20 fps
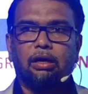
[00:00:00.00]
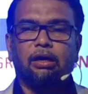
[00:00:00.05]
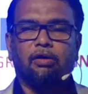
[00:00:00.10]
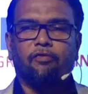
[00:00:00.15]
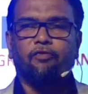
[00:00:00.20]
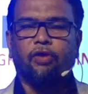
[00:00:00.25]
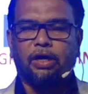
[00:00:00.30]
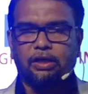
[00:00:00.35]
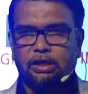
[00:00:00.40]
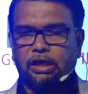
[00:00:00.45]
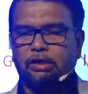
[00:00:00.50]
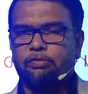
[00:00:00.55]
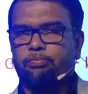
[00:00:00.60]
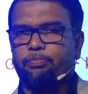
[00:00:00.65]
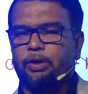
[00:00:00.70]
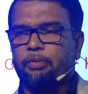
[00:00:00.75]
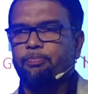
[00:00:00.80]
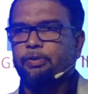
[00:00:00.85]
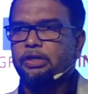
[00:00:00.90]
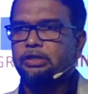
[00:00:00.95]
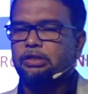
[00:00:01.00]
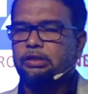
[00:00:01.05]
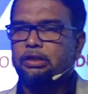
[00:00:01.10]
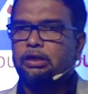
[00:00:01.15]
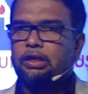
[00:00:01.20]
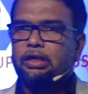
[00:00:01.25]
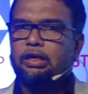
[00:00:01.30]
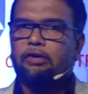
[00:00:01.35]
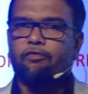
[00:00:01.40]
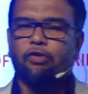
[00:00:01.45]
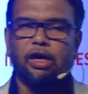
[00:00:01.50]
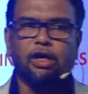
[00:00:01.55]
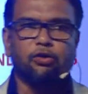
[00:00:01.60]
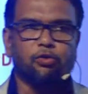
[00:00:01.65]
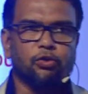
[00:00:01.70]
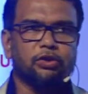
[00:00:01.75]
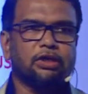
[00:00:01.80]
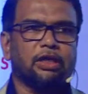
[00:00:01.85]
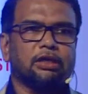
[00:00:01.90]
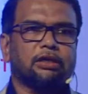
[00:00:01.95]
for that purpose, we have
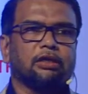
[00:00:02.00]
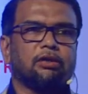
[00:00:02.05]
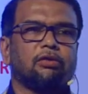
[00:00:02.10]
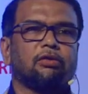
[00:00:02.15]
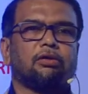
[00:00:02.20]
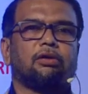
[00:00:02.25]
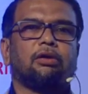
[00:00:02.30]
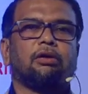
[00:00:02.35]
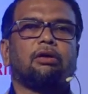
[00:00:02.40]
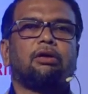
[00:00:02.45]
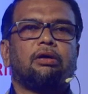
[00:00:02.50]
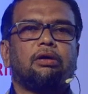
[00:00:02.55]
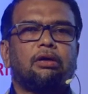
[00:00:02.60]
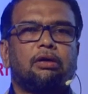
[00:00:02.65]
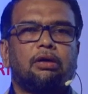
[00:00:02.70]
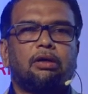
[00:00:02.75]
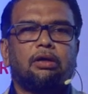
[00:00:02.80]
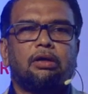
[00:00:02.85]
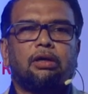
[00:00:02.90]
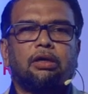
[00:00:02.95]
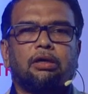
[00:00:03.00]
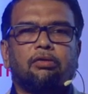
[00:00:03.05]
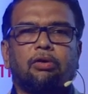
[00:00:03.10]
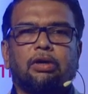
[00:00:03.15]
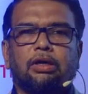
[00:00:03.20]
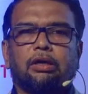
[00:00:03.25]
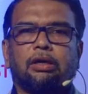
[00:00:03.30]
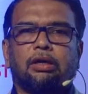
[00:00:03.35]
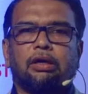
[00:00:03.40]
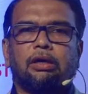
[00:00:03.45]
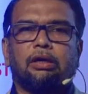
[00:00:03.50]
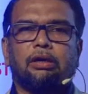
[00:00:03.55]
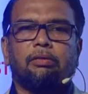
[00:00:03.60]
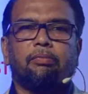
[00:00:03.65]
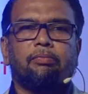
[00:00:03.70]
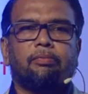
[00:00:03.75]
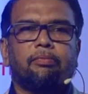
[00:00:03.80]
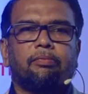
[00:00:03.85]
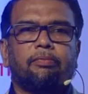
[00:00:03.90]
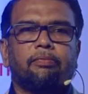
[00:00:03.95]
used that, your
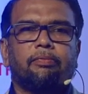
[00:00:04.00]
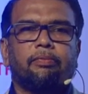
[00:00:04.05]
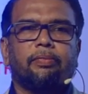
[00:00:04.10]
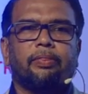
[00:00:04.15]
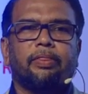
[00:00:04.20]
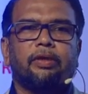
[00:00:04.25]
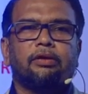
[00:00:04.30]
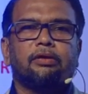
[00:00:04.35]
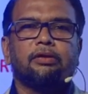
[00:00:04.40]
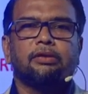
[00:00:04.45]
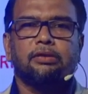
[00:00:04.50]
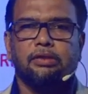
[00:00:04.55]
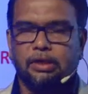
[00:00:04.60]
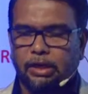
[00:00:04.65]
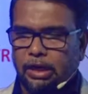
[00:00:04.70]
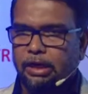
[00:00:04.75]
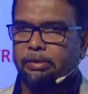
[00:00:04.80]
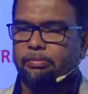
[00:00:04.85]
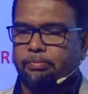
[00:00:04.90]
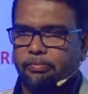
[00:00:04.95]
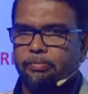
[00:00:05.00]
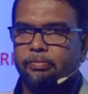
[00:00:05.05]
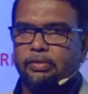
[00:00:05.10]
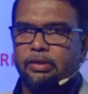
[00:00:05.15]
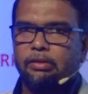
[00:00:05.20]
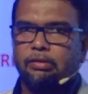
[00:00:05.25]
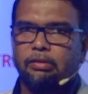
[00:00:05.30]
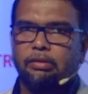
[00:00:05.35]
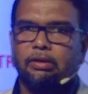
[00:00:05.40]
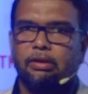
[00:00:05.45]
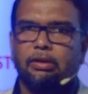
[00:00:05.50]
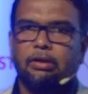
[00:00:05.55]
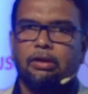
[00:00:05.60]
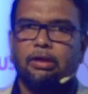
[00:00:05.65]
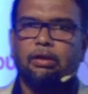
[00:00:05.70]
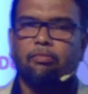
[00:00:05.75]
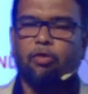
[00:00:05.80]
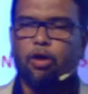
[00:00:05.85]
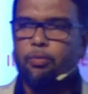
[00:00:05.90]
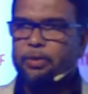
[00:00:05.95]
screen,
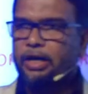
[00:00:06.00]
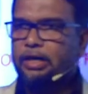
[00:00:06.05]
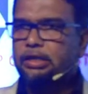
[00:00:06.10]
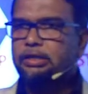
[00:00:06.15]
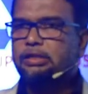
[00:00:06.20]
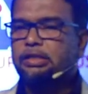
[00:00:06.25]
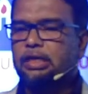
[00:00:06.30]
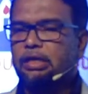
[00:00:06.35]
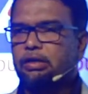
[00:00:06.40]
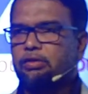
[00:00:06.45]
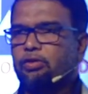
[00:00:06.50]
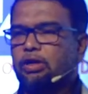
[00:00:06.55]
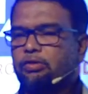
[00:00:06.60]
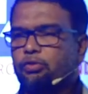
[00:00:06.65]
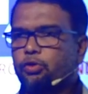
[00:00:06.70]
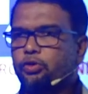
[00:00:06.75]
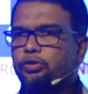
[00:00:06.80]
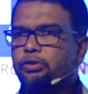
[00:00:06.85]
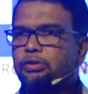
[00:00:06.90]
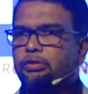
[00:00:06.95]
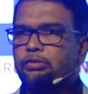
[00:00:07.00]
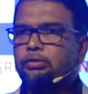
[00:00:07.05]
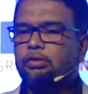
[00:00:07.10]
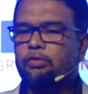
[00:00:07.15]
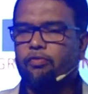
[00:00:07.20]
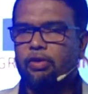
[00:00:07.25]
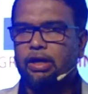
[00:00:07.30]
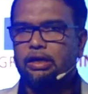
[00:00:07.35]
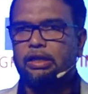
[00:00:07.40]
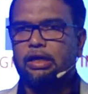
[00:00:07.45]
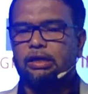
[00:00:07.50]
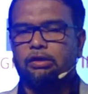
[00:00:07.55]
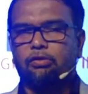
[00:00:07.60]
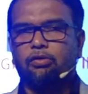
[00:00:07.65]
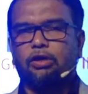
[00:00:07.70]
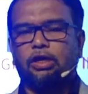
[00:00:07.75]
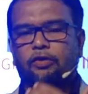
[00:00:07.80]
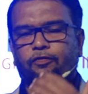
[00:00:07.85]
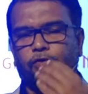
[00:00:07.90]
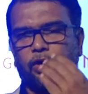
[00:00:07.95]
vibrating screen you are used, where that,
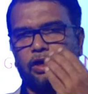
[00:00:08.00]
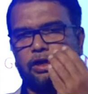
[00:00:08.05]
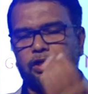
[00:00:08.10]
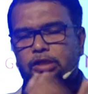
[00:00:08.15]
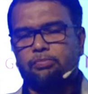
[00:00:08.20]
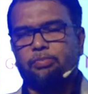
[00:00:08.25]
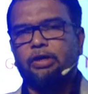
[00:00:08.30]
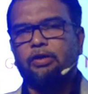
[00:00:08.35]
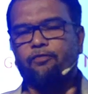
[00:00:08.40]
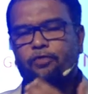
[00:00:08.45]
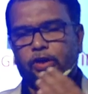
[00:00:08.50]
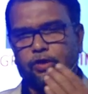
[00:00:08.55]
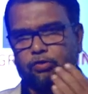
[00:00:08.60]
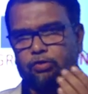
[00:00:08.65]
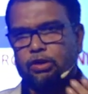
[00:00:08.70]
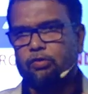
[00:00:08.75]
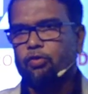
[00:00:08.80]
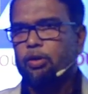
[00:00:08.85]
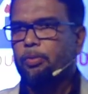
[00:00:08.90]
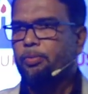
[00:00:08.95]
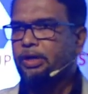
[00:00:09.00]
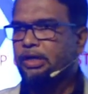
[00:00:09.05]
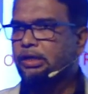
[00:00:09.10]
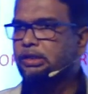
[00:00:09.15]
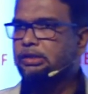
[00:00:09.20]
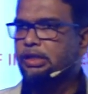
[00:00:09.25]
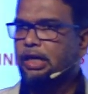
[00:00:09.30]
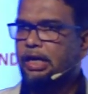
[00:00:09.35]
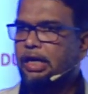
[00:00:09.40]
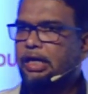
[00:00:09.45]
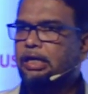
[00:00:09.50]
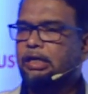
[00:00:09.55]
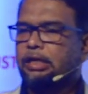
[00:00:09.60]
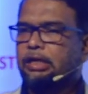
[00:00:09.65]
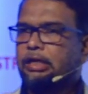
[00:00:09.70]
effluent is being fed to the vibrating screen.